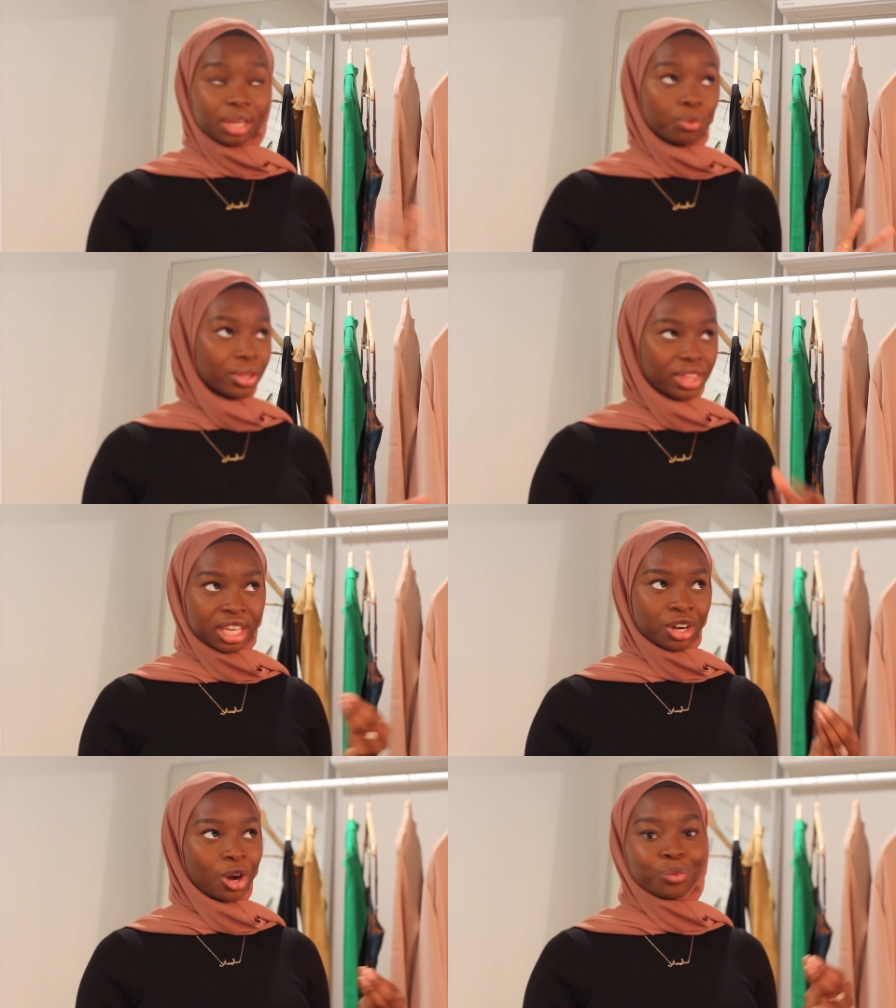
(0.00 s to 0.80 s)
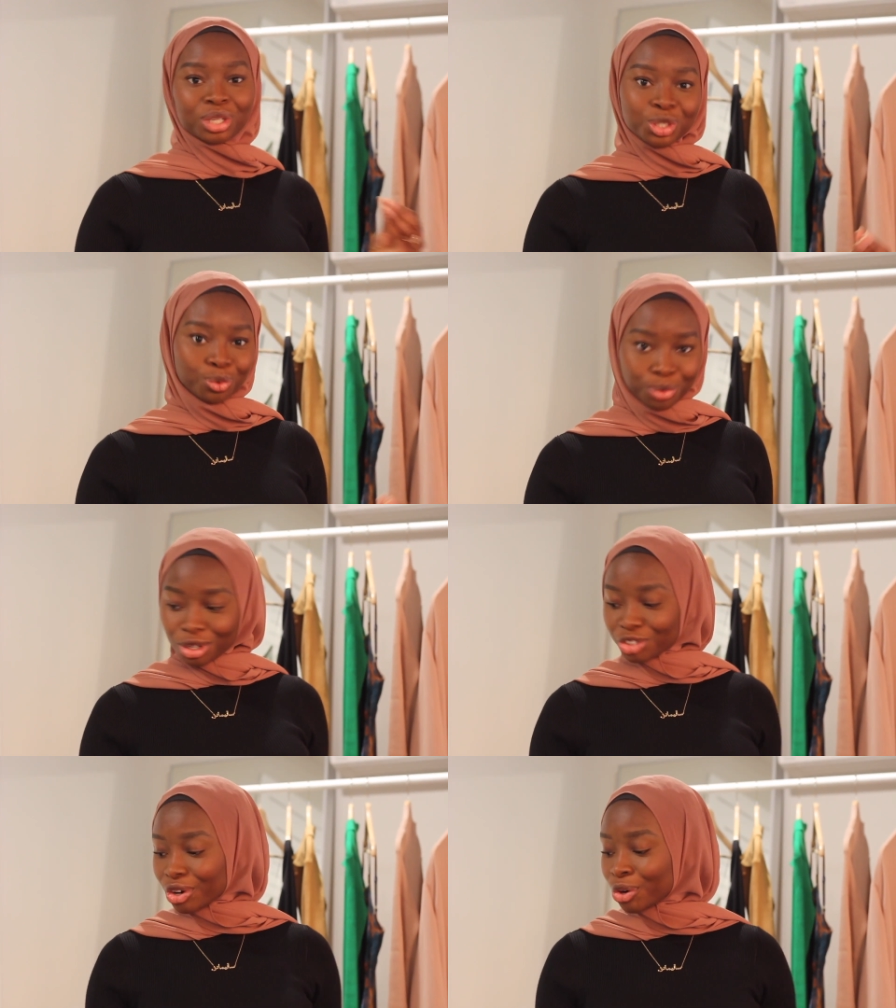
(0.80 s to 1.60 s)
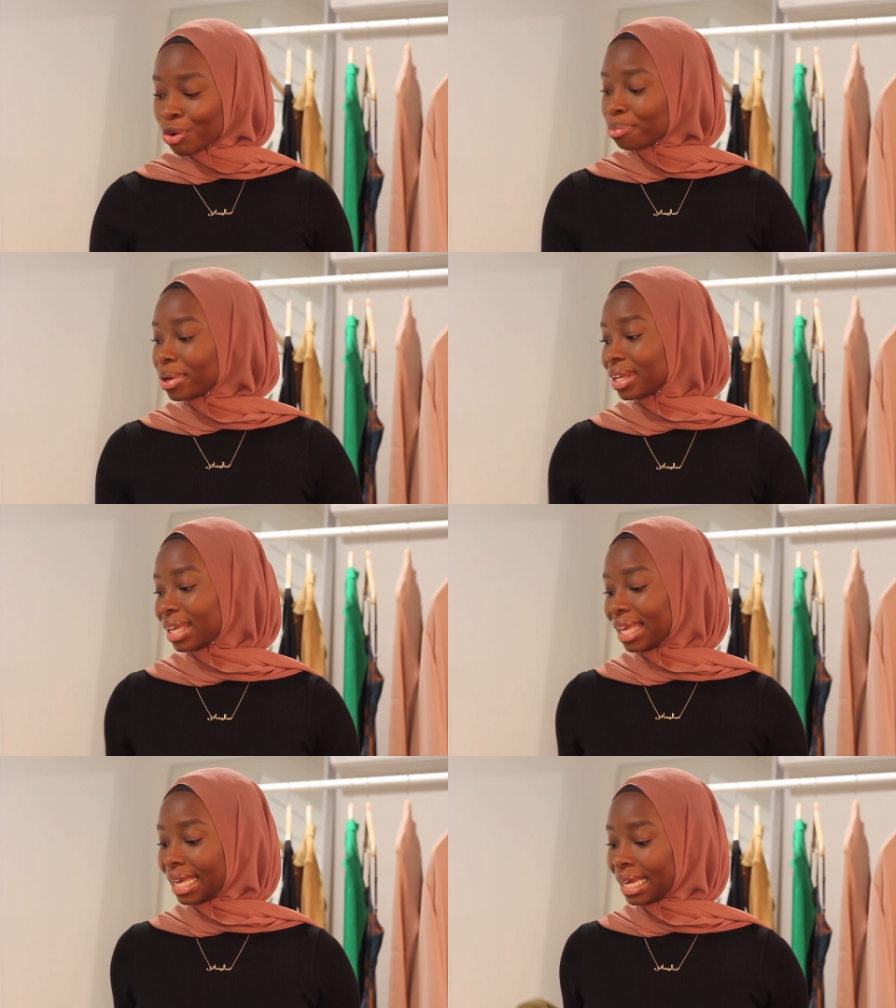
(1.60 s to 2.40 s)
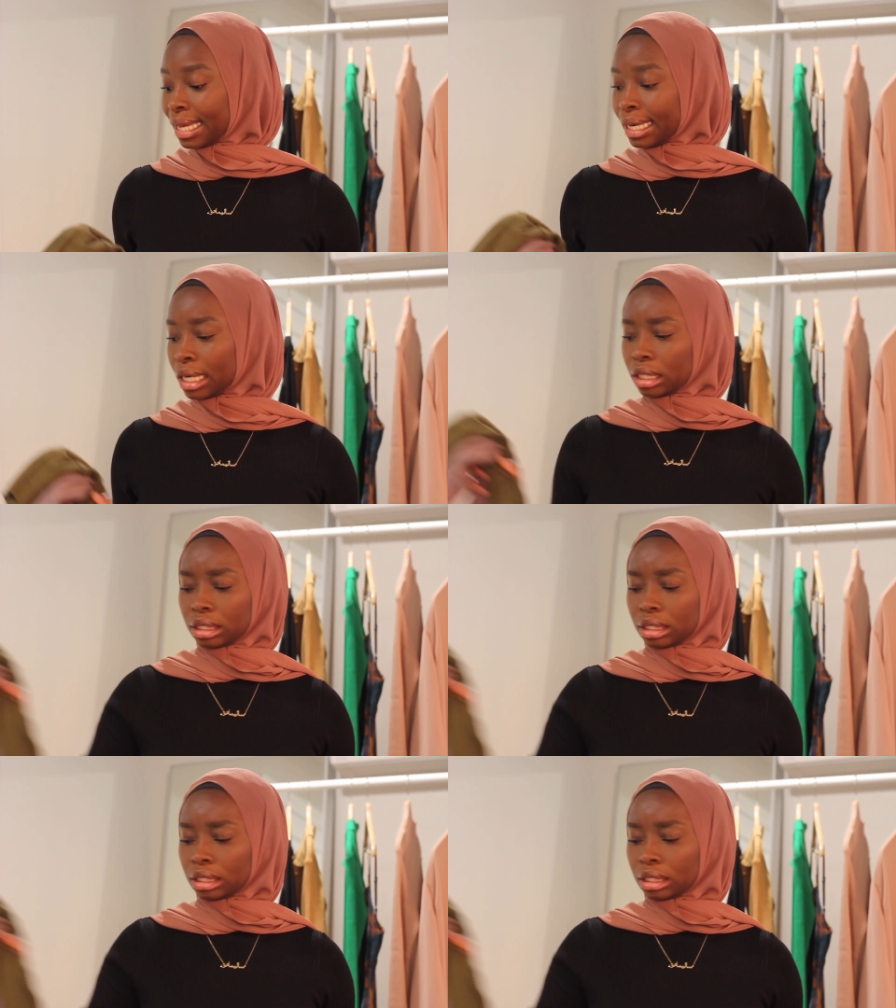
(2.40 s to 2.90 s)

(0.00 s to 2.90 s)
within our winter wardrobe and